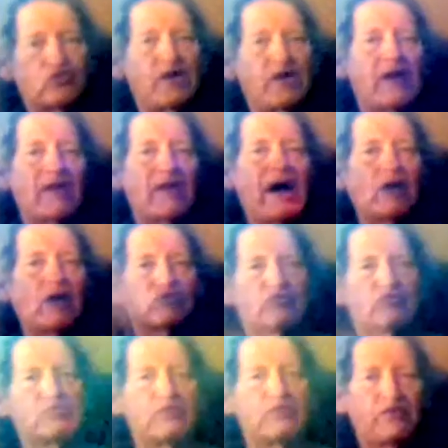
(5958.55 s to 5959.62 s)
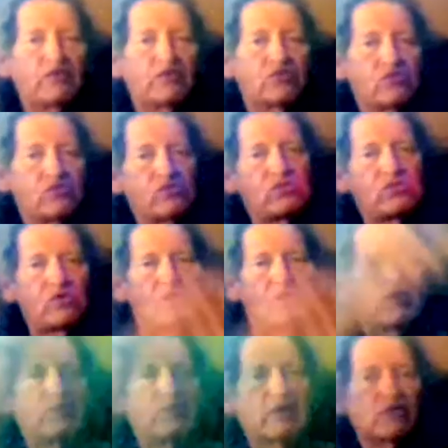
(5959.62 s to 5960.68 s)
you have a house to move into
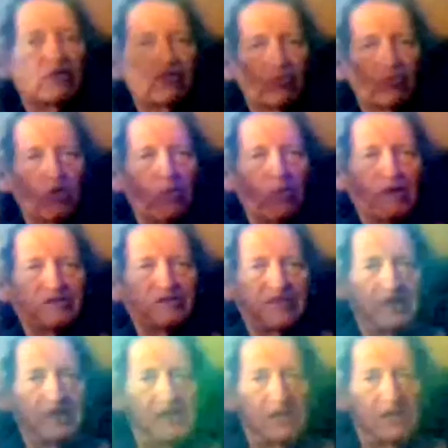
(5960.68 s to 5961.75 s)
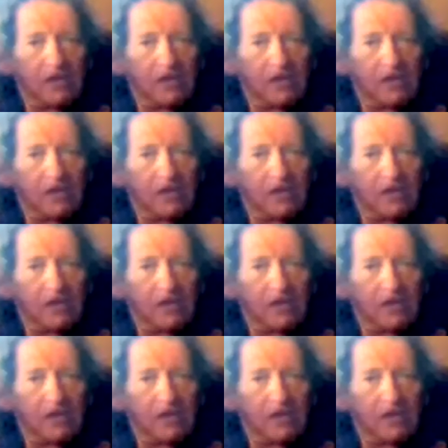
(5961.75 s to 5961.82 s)
because the robots did it.